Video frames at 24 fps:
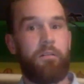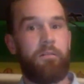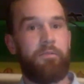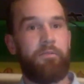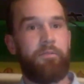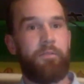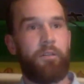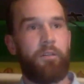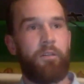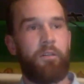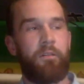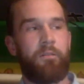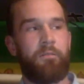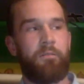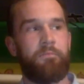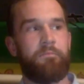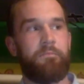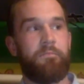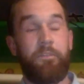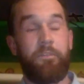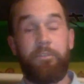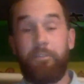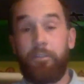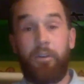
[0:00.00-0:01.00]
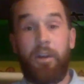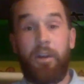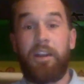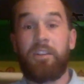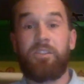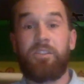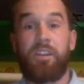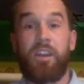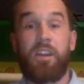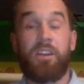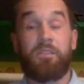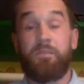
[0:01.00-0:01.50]
for
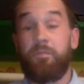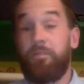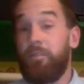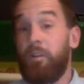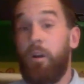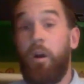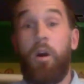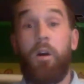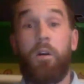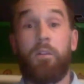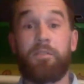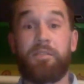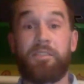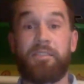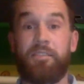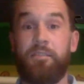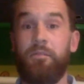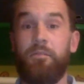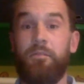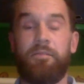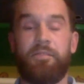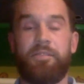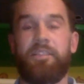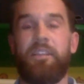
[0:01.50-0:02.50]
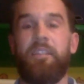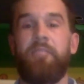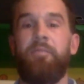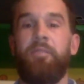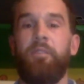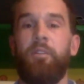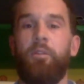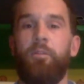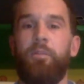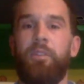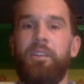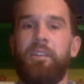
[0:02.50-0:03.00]
education for all students, I feel,
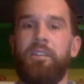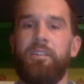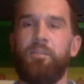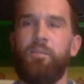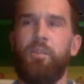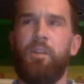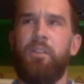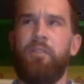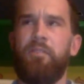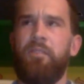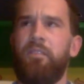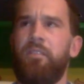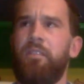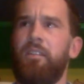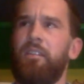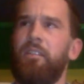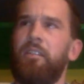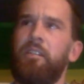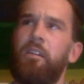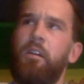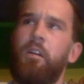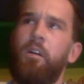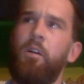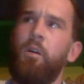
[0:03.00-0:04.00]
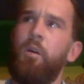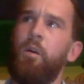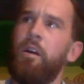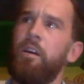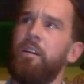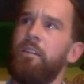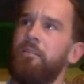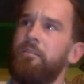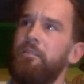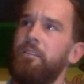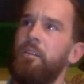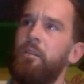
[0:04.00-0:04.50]
because we often think like, oh,
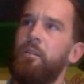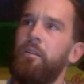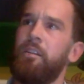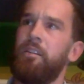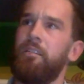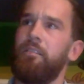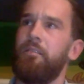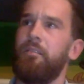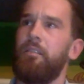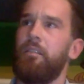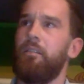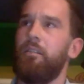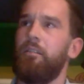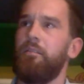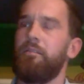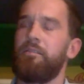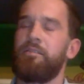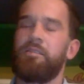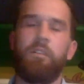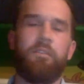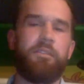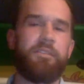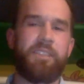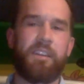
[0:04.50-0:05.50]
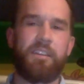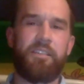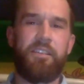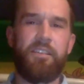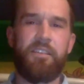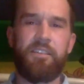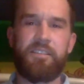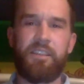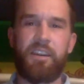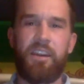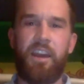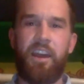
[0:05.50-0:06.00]
there's all these
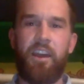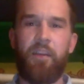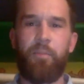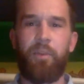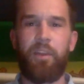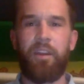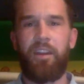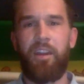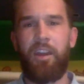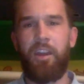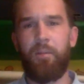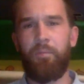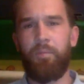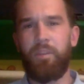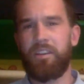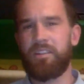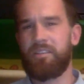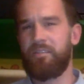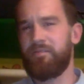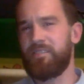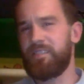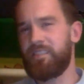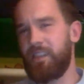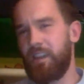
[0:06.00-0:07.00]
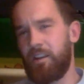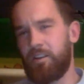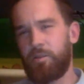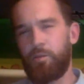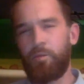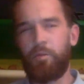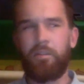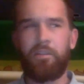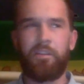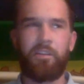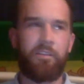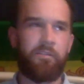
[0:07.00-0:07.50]
ideas I have, but I can't because of
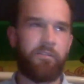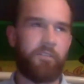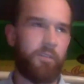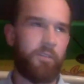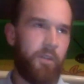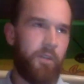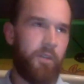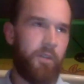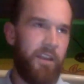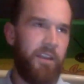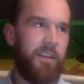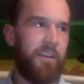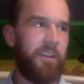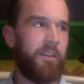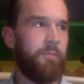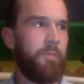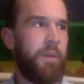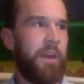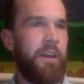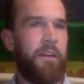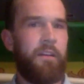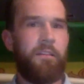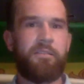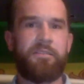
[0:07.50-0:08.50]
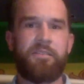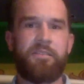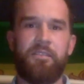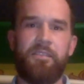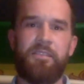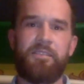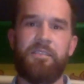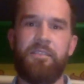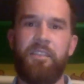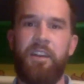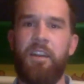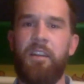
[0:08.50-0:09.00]
schedule and of grading and parents and this
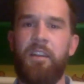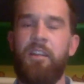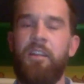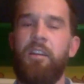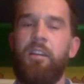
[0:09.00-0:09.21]
and that.